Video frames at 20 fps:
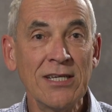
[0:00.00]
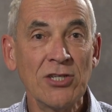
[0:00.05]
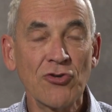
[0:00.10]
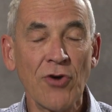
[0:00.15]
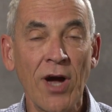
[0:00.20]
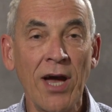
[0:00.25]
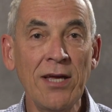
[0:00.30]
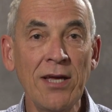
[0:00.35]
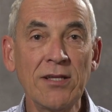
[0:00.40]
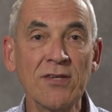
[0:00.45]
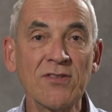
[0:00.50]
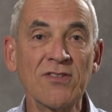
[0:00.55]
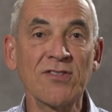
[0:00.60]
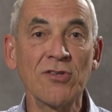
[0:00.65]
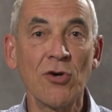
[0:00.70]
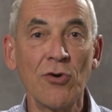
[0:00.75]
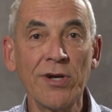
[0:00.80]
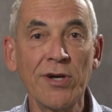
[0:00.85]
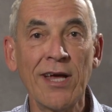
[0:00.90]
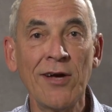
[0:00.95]
trying to
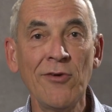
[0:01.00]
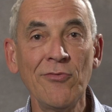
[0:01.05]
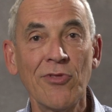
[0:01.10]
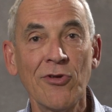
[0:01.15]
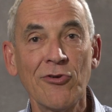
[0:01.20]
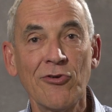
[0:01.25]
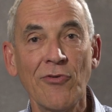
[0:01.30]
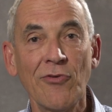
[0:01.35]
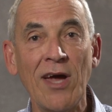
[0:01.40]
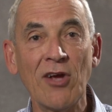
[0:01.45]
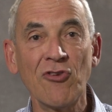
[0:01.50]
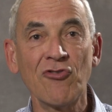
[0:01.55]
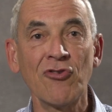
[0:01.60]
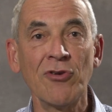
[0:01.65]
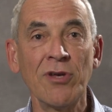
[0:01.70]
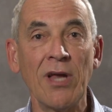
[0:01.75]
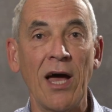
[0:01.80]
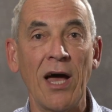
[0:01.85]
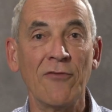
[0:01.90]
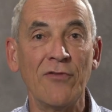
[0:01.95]
sort out the
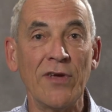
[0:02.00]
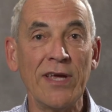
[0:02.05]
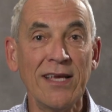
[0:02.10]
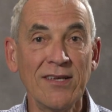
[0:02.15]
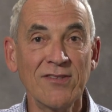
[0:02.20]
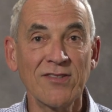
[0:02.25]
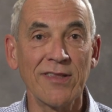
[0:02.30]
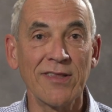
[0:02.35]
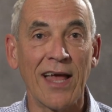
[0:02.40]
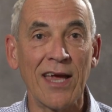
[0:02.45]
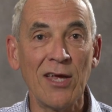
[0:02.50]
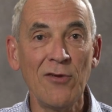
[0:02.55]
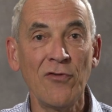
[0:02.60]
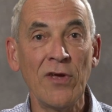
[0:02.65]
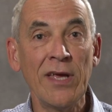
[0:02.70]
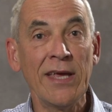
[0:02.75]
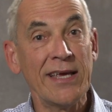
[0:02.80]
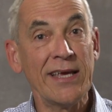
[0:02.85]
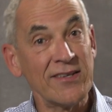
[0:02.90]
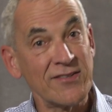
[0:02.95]
direction of his life,
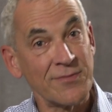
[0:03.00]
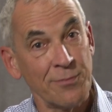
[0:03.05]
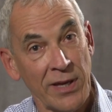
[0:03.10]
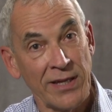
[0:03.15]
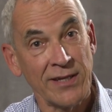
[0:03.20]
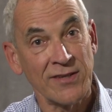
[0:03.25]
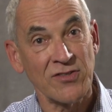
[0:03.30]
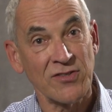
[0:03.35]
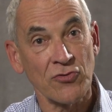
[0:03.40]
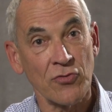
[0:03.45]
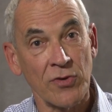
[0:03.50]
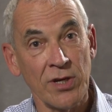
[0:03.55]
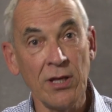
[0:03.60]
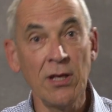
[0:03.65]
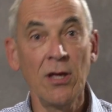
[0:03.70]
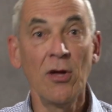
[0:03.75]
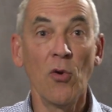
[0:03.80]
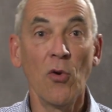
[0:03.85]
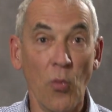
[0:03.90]
his ministry,